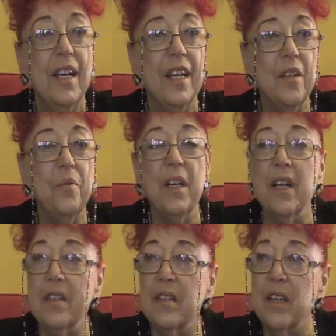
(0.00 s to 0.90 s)
And we
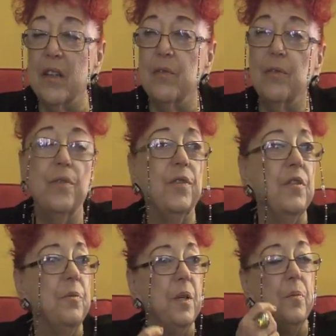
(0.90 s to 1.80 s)
got together, 4 or
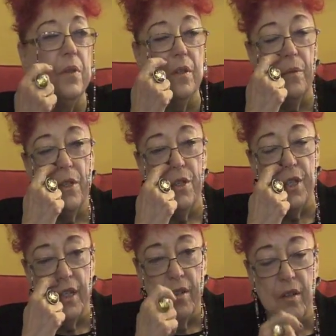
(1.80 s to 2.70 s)
5 people, and we
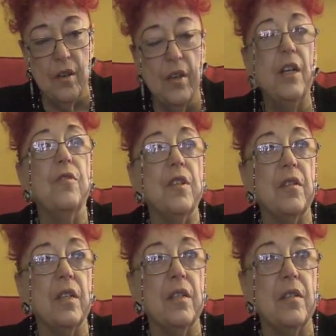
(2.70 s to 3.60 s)
shared our
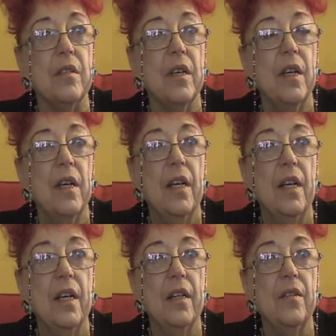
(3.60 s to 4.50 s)
address lists.
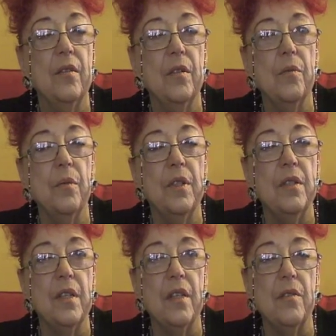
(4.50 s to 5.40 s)
And we
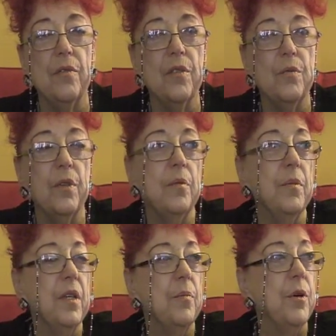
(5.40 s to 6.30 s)
set the first one
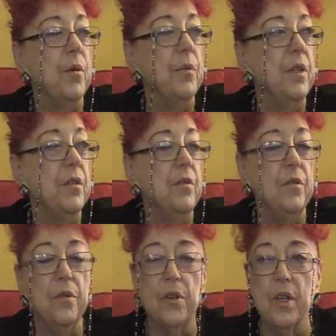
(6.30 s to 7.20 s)
in my apartment
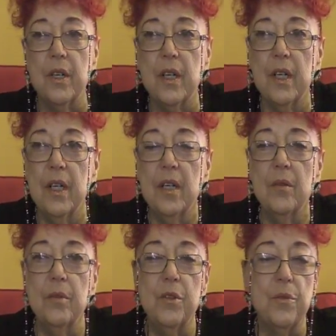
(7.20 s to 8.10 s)
in New York,
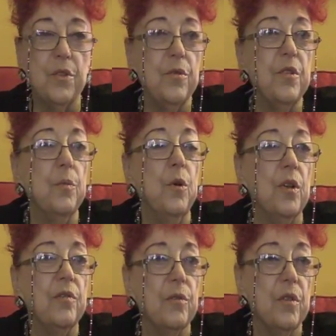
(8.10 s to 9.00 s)
which was too
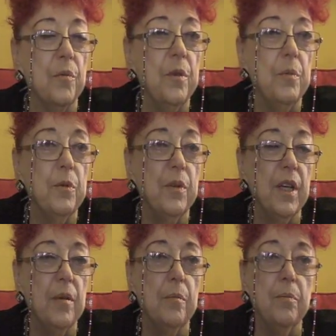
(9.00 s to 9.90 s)
small for all the people who
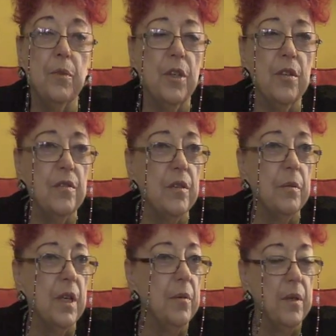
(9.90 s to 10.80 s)
came. Tons of
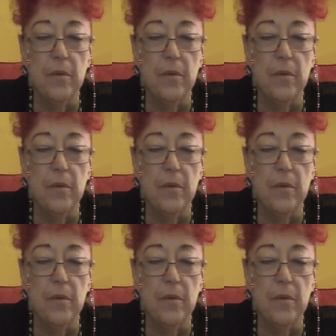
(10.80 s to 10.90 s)
them came.